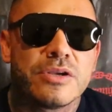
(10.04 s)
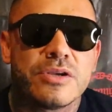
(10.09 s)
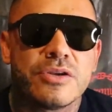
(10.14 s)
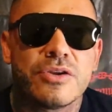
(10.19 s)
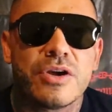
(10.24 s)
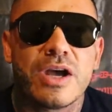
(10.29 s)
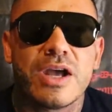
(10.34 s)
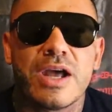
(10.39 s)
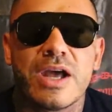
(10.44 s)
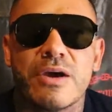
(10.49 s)
you
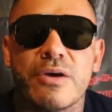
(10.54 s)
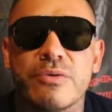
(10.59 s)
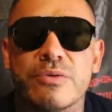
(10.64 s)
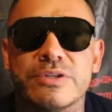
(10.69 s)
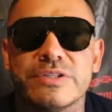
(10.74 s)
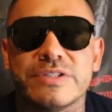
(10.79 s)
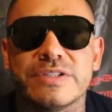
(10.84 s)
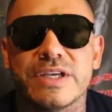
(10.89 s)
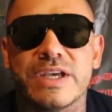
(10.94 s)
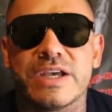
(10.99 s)
know, I
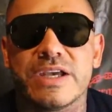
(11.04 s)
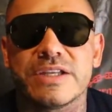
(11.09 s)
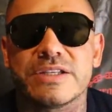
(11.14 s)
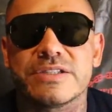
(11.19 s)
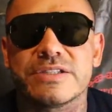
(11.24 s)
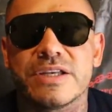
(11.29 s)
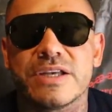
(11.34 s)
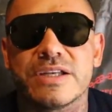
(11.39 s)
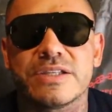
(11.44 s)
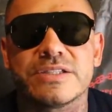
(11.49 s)
always say
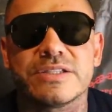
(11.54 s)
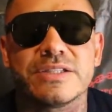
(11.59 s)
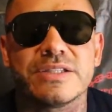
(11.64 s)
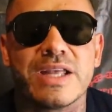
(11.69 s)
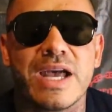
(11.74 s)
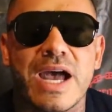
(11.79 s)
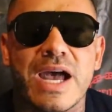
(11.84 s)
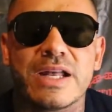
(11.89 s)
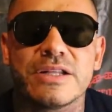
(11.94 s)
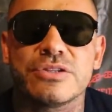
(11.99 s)
it's, it's
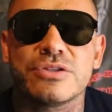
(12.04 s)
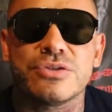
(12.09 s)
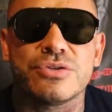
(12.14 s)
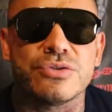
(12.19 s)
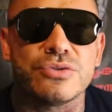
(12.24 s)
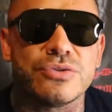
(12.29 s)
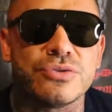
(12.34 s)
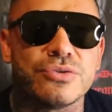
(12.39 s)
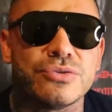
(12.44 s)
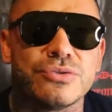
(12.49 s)
not
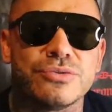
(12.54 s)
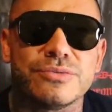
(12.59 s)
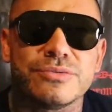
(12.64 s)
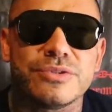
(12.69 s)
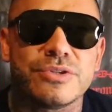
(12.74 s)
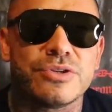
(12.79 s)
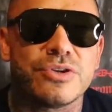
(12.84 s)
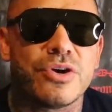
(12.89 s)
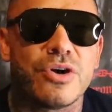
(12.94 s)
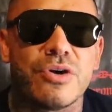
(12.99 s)
to,
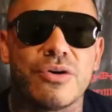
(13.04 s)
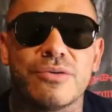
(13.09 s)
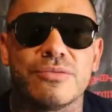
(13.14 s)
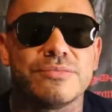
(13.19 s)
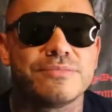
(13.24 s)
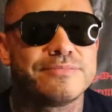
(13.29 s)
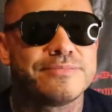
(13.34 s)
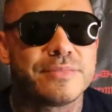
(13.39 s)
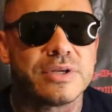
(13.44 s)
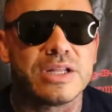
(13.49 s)
you
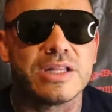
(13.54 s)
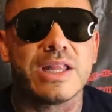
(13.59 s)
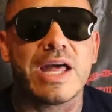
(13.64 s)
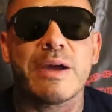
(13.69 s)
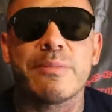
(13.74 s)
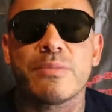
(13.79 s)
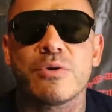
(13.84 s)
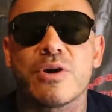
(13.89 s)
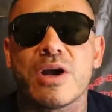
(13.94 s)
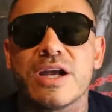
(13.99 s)
know,
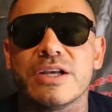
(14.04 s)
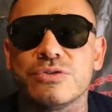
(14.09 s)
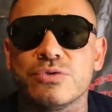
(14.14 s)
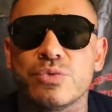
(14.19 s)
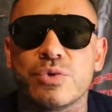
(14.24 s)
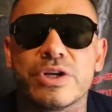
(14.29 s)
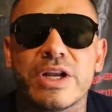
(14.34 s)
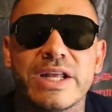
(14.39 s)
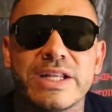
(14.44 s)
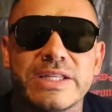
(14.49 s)
glamorize
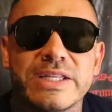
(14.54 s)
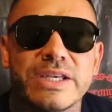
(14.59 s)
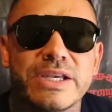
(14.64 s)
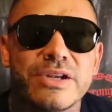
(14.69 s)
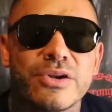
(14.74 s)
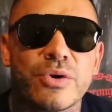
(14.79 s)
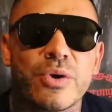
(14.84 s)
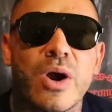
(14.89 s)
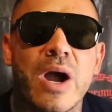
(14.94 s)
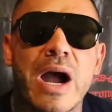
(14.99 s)
what I
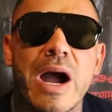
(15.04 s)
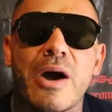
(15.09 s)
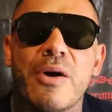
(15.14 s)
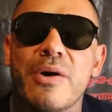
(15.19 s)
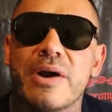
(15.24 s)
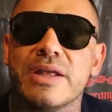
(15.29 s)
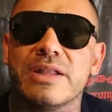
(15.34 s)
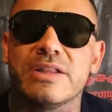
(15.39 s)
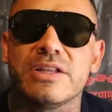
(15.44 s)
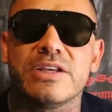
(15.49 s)
did or how
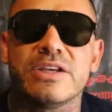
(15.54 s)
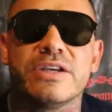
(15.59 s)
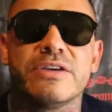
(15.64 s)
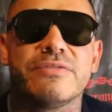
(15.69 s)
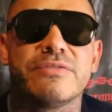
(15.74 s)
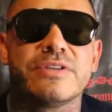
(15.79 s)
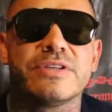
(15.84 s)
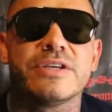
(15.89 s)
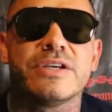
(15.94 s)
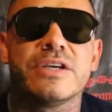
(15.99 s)
I
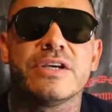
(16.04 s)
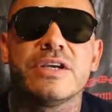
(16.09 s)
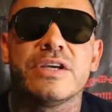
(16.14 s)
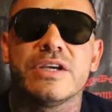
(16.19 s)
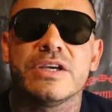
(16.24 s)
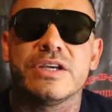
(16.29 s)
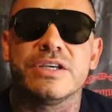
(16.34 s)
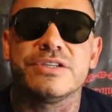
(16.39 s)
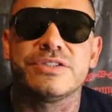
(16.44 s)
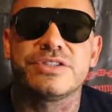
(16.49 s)
lived.
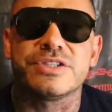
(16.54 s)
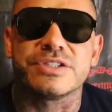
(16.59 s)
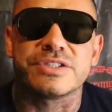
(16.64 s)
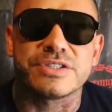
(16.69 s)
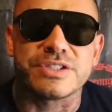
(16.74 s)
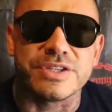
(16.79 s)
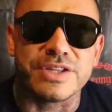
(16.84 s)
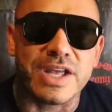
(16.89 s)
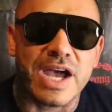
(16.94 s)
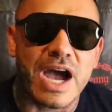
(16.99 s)
It's
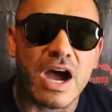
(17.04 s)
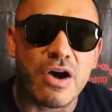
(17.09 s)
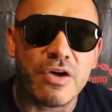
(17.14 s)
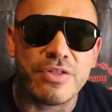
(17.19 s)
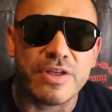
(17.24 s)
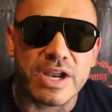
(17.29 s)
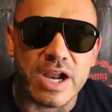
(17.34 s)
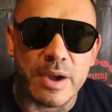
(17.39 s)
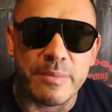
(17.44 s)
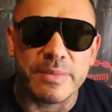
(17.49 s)
just
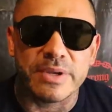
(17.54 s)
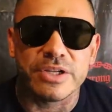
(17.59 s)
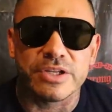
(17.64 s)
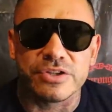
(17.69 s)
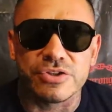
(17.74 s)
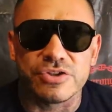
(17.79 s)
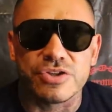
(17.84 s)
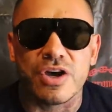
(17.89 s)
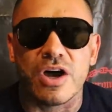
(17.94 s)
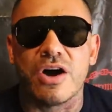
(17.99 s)
now that I'm an
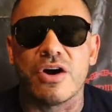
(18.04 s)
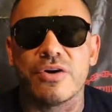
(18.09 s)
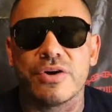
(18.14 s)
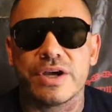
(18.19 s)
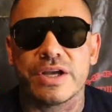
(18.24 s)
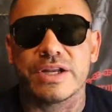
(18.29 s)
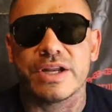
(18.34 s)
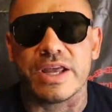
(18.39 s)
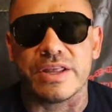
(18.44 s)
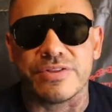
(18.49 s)

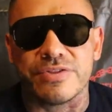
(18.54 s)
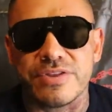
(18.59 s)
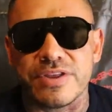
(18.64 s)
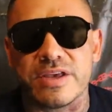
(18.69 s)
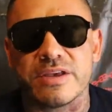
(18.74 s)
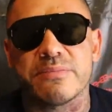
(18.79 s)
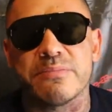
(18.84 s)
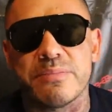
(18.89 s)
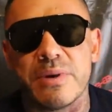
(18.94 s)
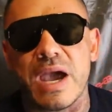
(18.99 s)
adult and I
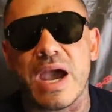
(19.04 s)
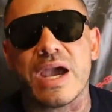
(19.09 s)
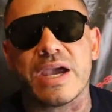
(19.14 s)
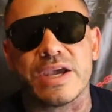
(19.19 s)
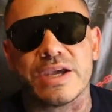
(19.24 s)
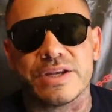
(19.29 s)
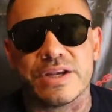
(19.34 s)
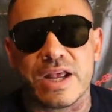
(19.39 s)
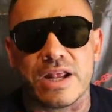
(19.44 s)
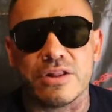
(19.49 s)
think
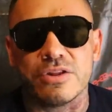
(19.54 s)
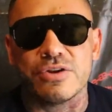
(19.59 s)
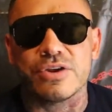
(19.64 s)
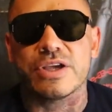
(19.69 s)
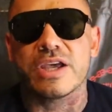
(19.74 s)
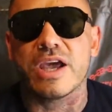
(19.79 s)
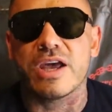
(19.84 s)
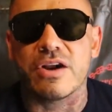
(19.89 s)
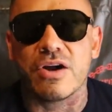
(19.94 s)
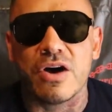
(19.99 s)
back and I
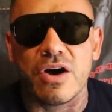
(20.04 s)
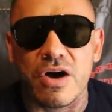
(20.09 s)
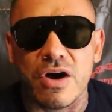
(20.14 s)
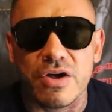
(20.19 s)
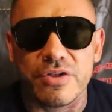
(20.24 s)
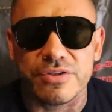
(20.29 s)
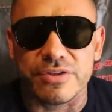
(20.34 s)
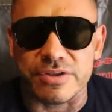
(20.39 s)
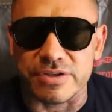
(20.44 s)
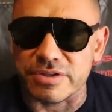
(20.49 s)
look at
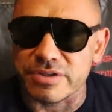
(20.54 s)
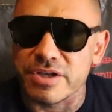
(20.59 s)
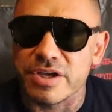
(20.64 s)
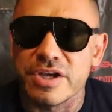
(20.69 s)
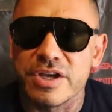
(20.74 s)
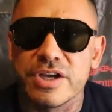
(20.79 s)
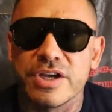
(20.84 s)
all the